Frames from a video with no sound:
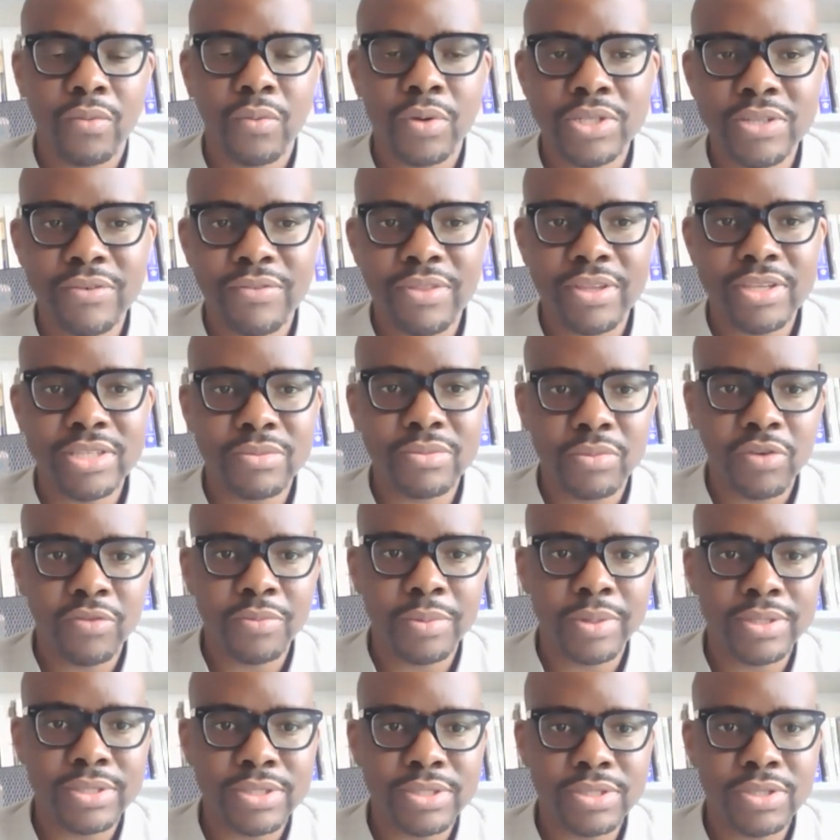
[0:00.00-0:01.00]
Which of these
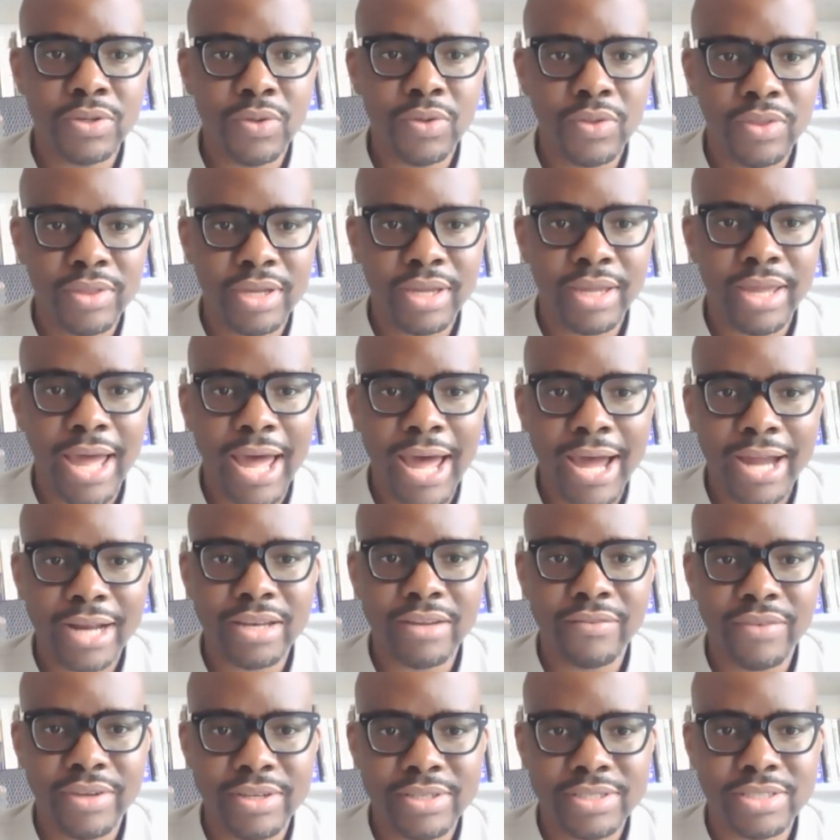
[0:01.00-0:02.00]
movements do you think
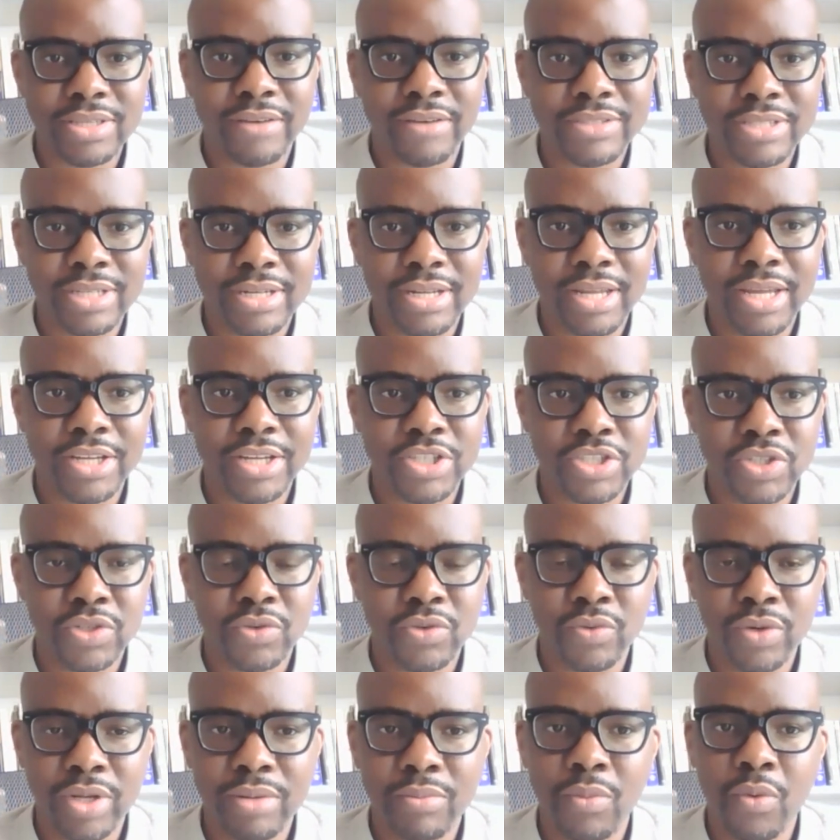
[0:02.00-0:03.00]
activists of today
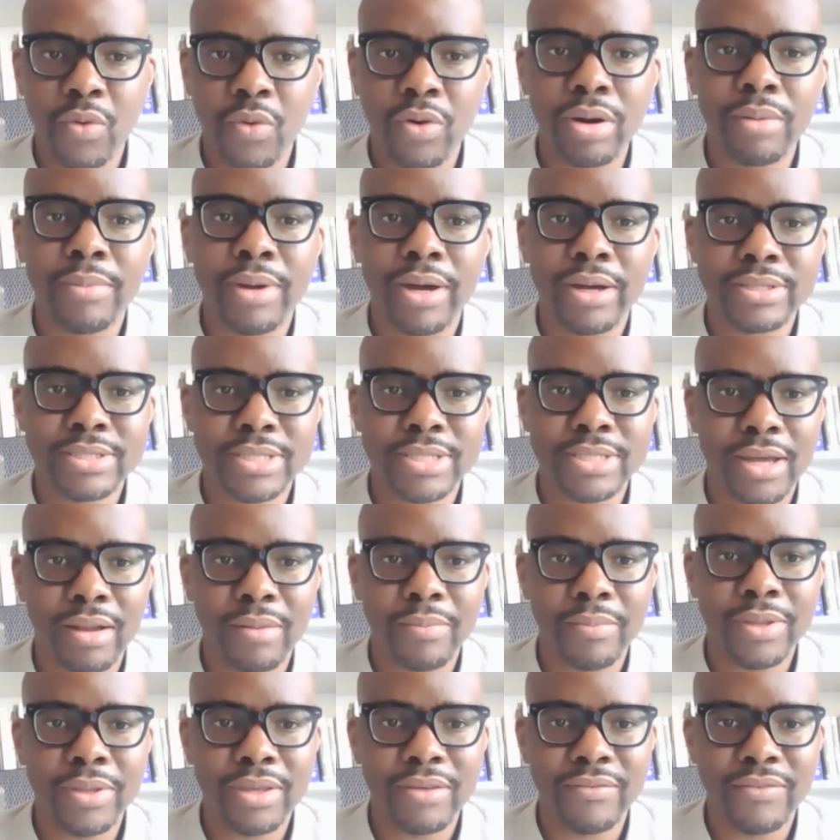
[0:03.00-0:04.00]
should read more about to
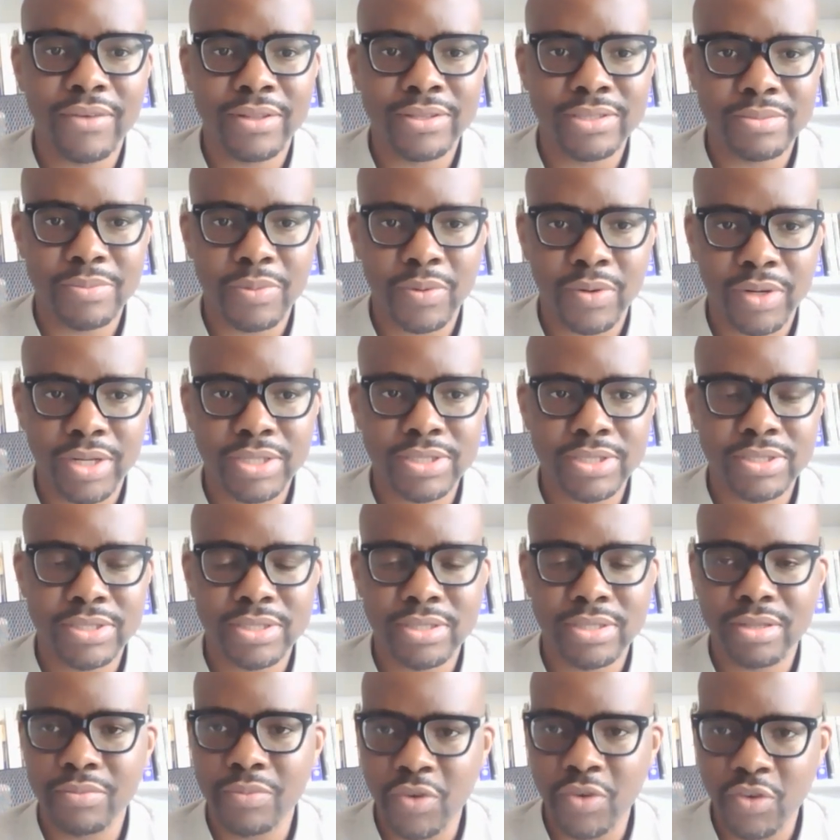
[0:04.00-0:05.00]
help give inspiration
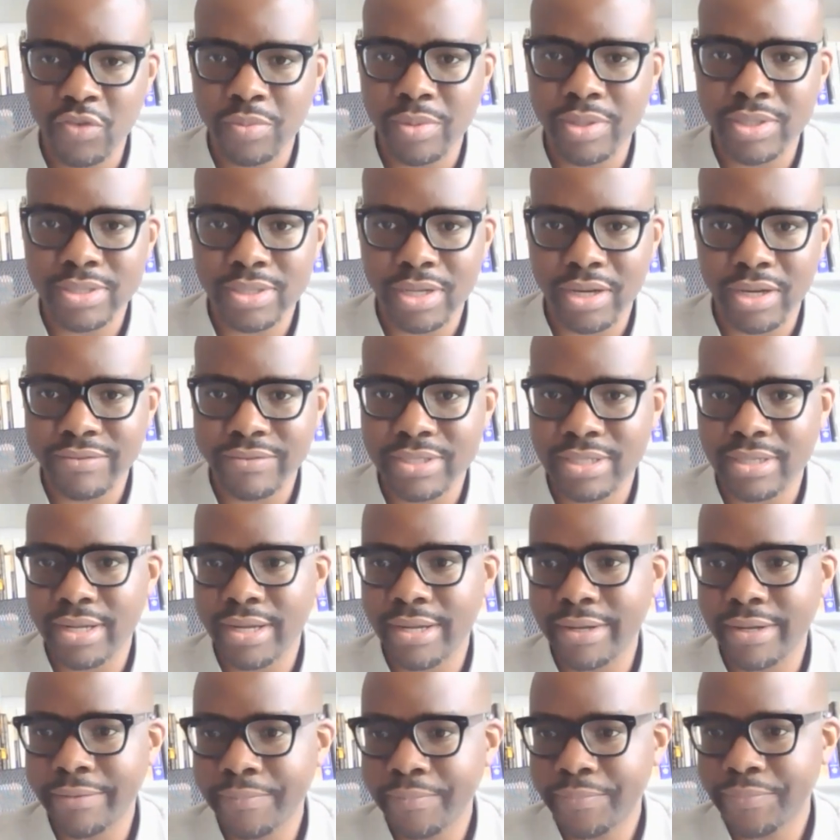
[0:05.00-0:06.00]
to the movements of
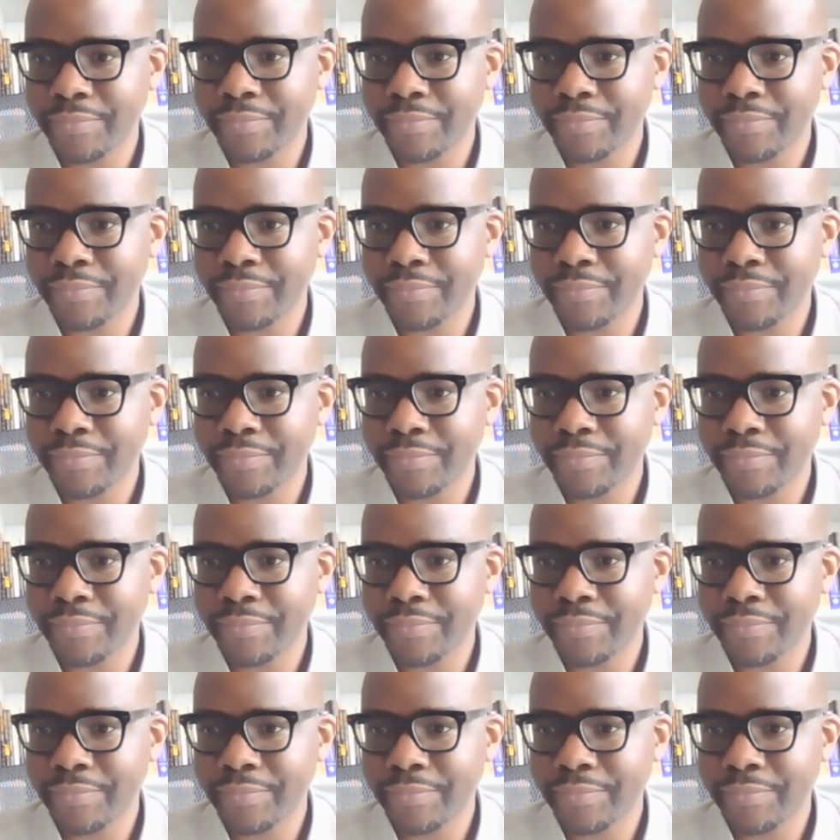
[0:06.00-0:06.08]
today?